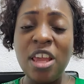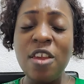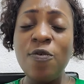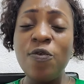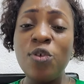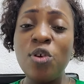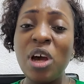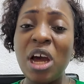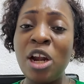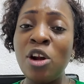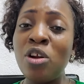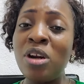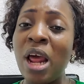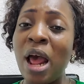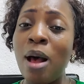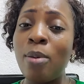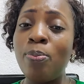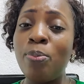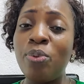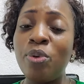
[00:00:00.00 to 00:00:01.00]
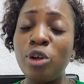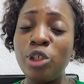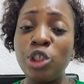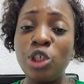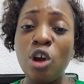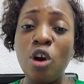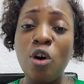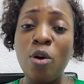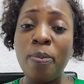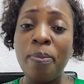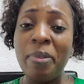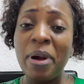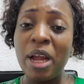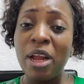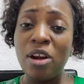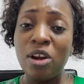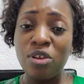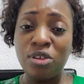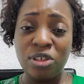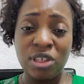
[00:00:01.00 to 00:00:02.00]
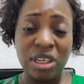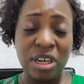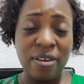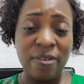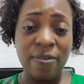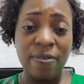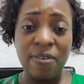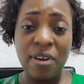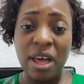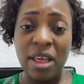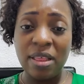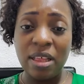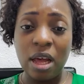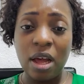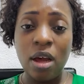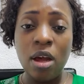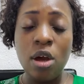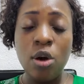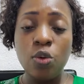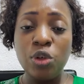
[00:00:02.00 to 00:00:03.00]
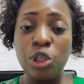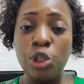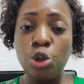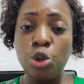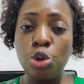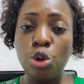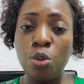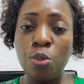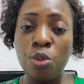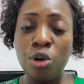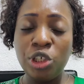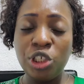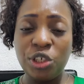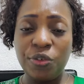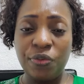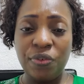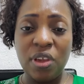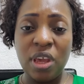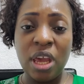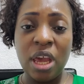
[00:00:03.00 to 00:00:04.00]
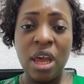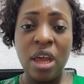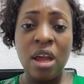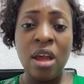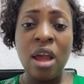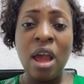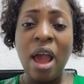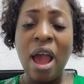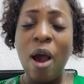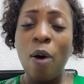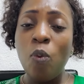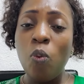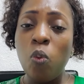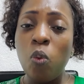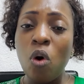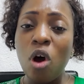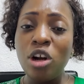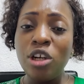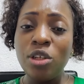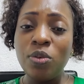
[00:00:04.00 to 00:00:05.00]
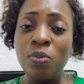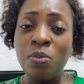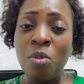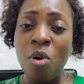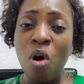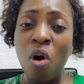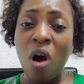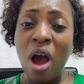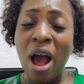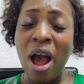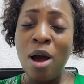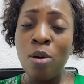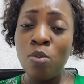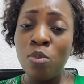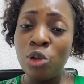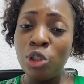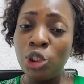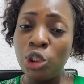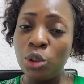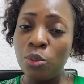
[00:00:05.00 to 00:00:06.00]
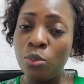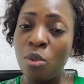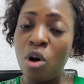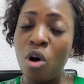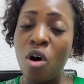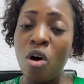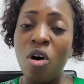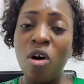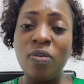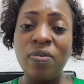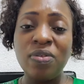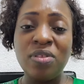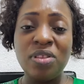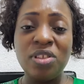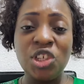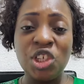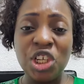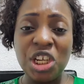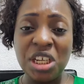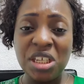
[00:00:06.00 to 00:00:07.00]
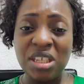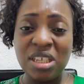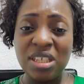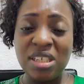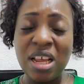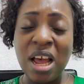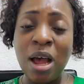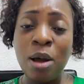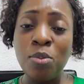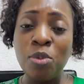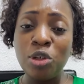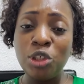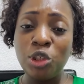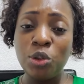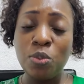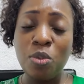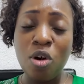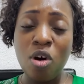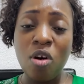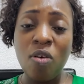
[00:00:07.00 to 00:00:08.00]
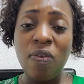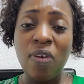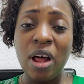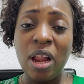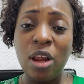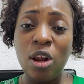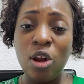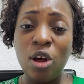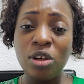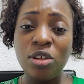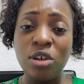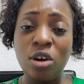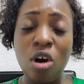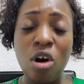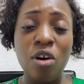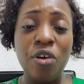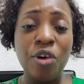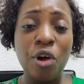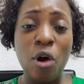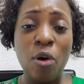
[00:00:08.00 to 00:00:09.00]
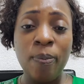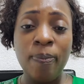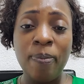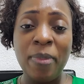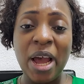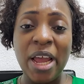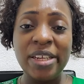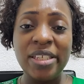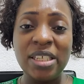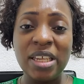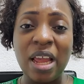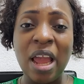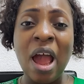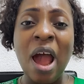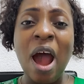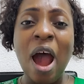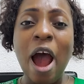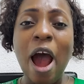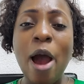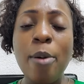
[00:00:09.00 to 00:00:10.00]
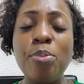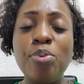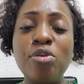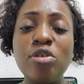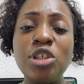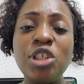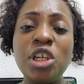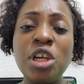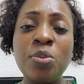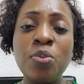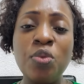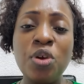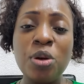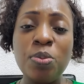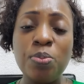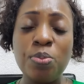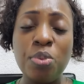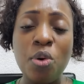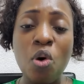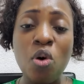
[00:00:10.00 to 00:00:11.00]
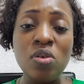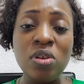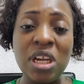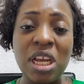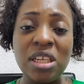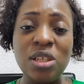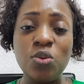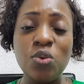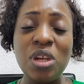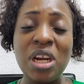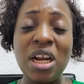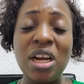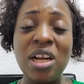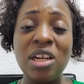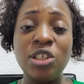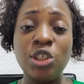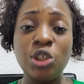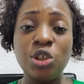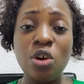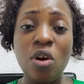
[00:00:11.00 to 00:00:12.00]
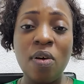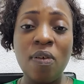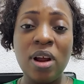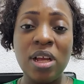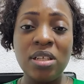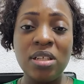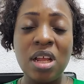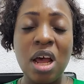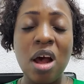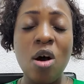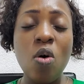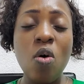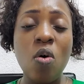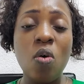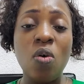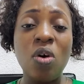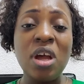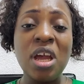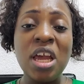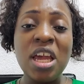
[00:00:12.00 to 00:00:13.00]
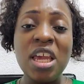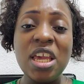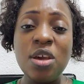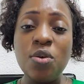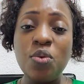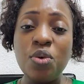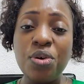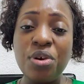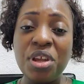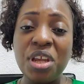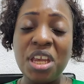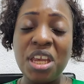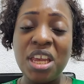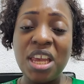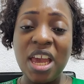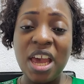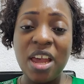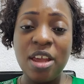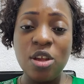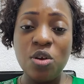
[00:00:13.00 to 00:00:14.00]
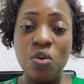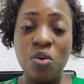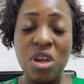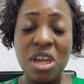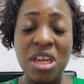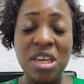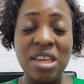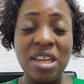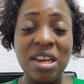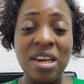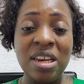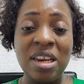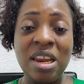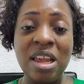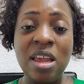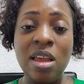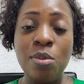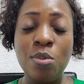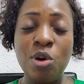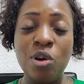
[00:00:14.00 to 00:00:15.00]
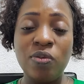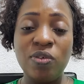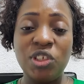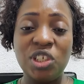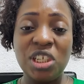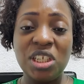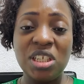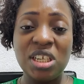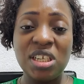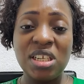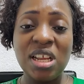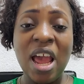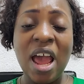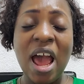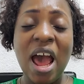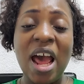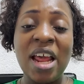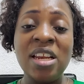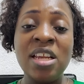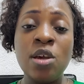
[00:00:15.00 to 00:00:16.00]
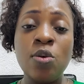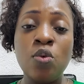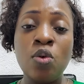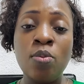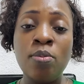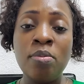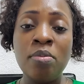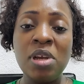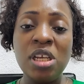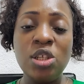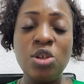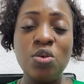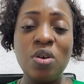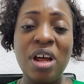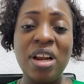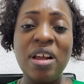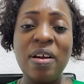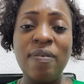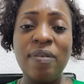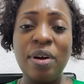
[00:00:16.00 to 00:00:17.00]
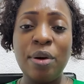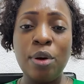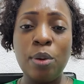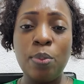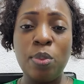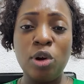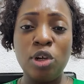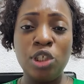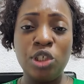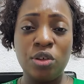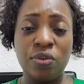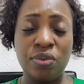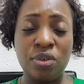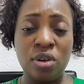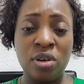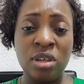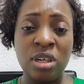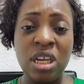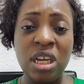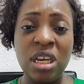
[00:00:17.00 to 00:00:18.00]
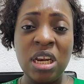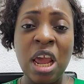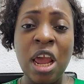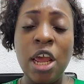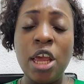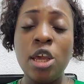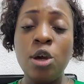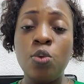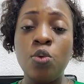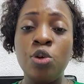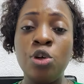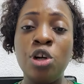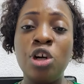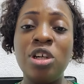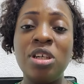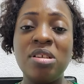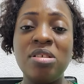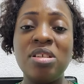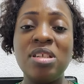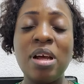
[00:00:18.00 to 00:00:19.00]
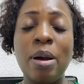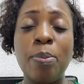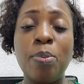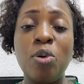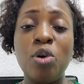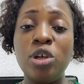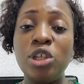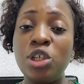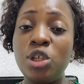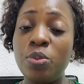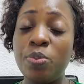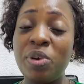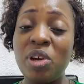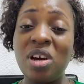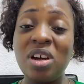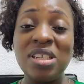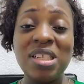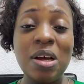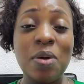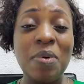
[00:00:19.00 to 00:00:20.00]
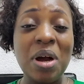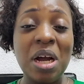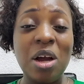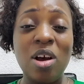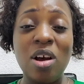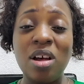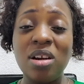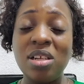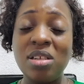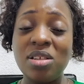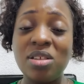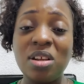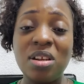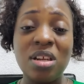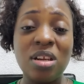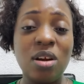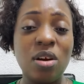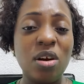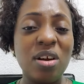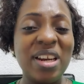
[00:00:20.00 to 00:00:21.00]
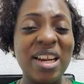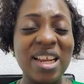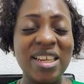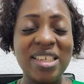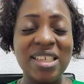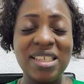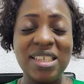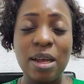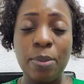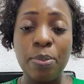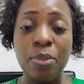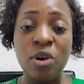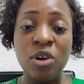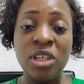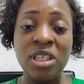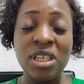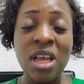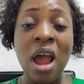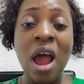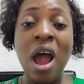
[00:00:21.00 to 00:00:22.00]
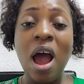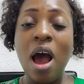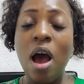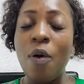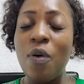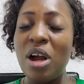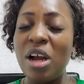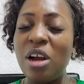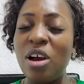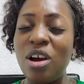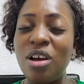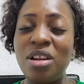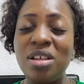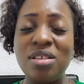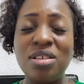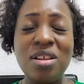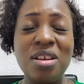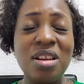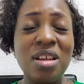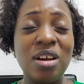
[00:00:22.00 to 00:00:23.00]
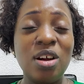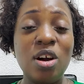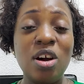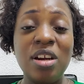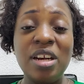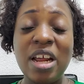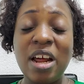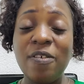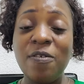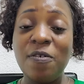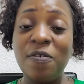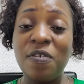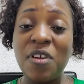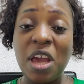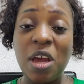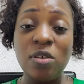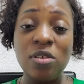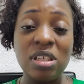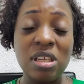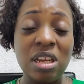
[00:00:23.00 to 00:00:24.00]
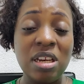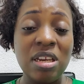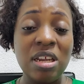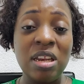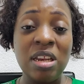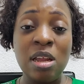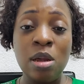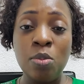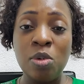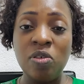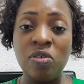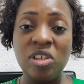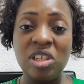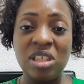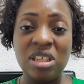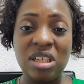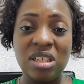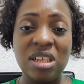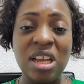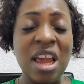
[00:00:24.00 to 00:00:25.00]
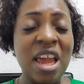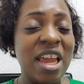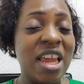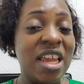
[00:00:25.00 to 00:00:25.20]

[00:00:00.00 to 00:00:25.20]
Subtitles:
If you cannot approach your own biological Father with so much fear, what more? How much more of Jesus? How much more of our Lord God Almighty? Approach him with boldness, with an assurance that, oh, he will hear you in the name of Jesus, and he will meet you at that very point of your need. He will not disappoint you, because our God is not a God that disappoints. Our God is not a God that fails in the name of Jesus.